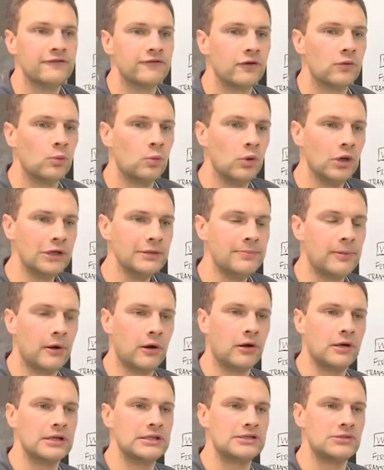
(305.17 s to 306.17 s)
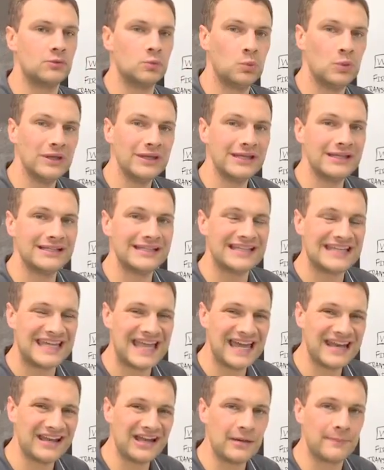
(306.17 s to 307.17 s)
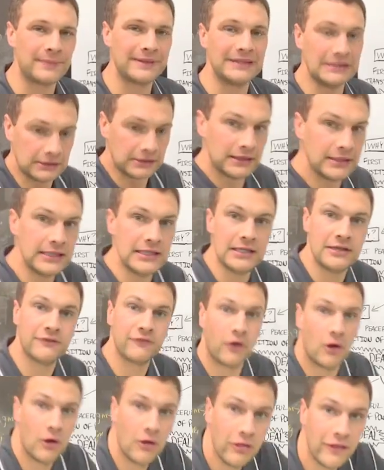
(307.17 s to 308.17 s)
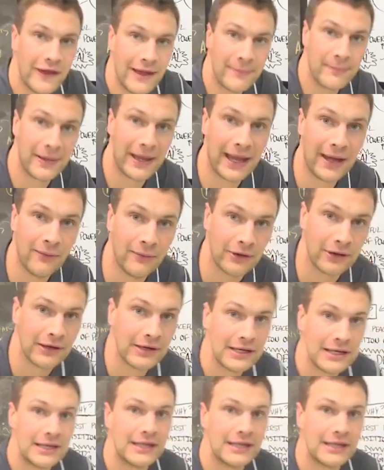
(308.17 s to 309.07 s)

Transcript: For one party to willingly get up and lead all that power